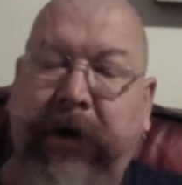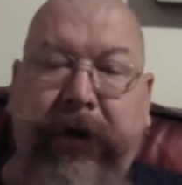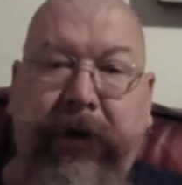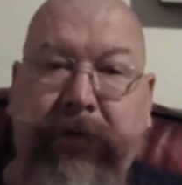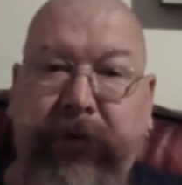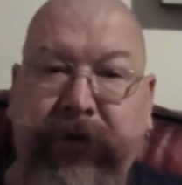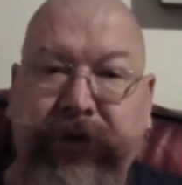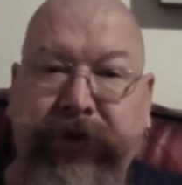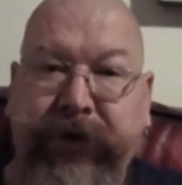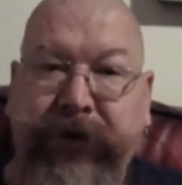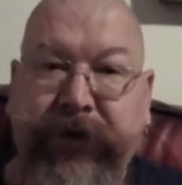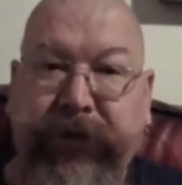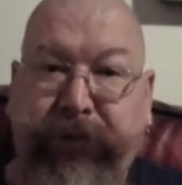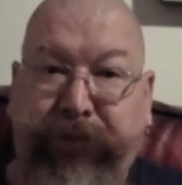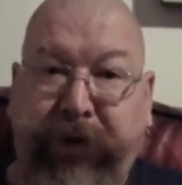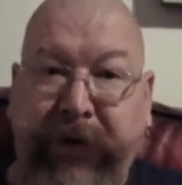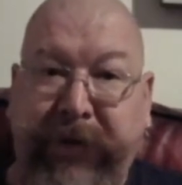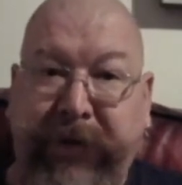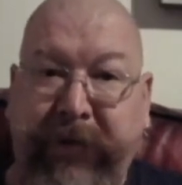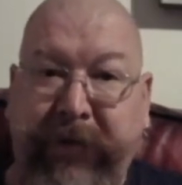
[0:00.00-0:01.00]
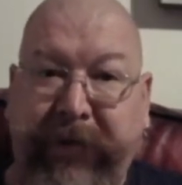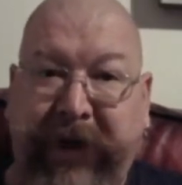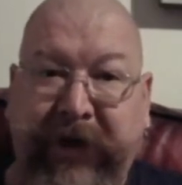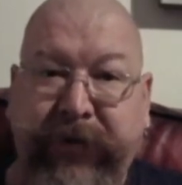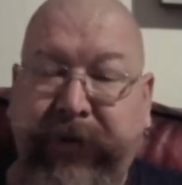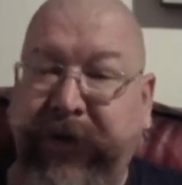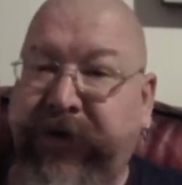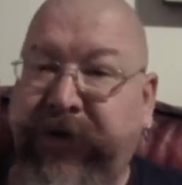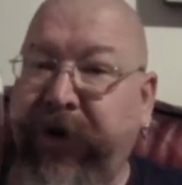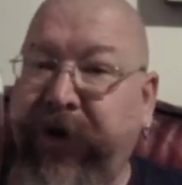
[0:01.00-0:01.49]
and Munson's Premium Best
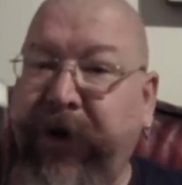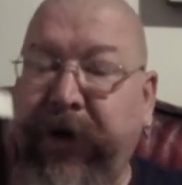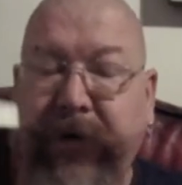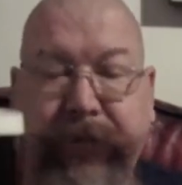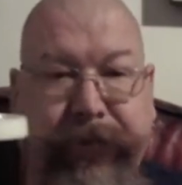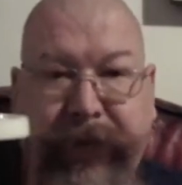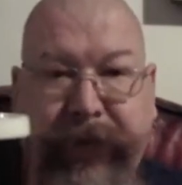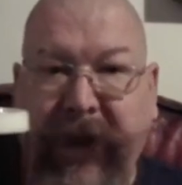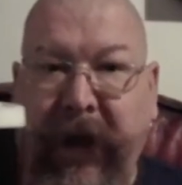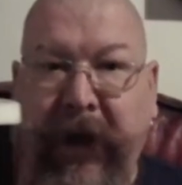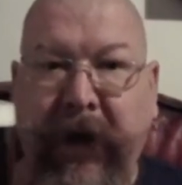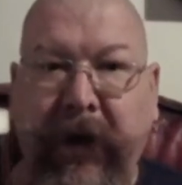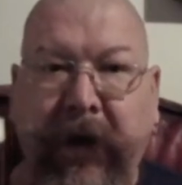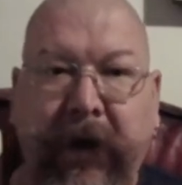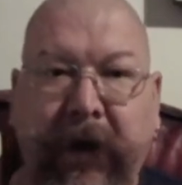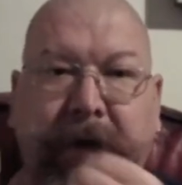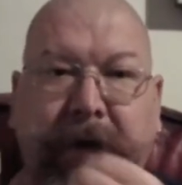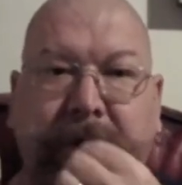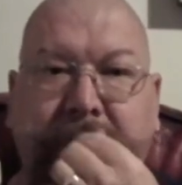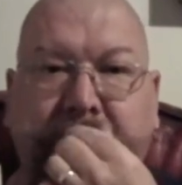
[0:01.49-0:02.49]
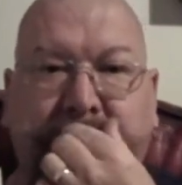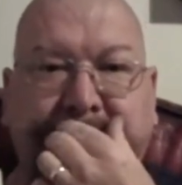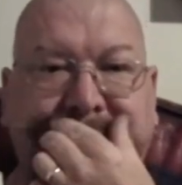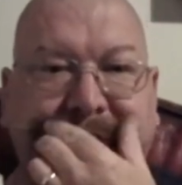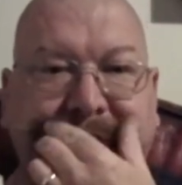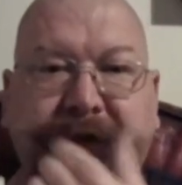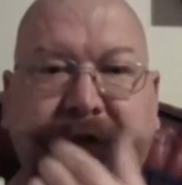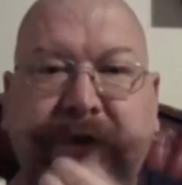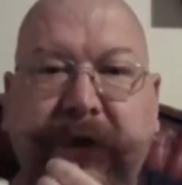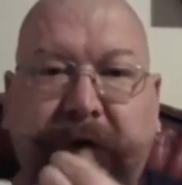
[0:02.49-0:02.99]
Bitter. Not
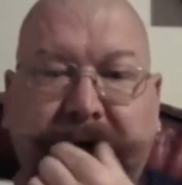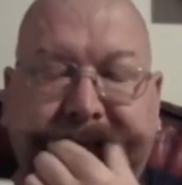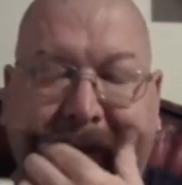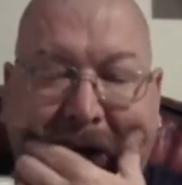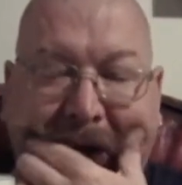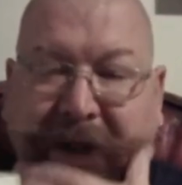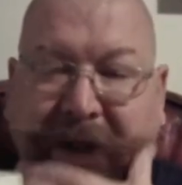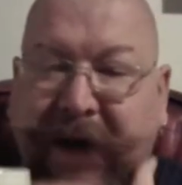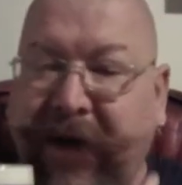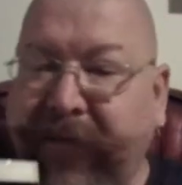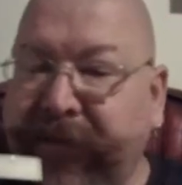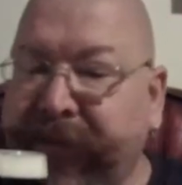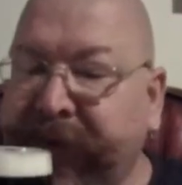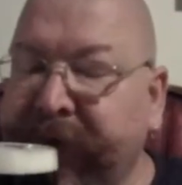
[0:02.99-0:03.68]
here to talk about that.